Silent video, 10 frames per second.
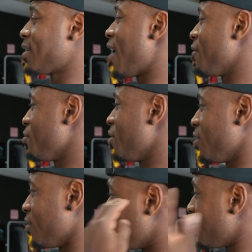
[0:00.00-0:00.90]
I haven't
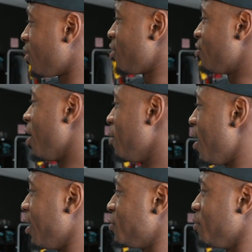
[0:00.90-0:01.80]
really thought
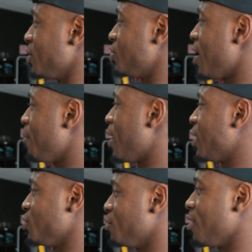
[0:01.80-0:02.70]
about it too much yet, but I
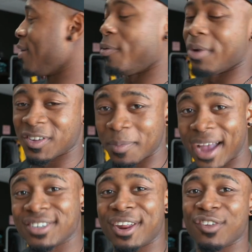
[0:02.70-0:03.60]
do know that I want to
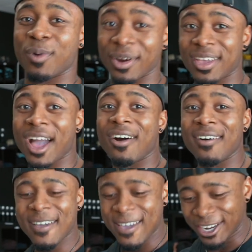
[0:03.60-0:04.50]
smash today's workout
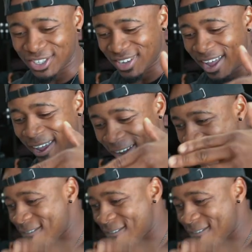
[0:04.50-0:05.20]
and just like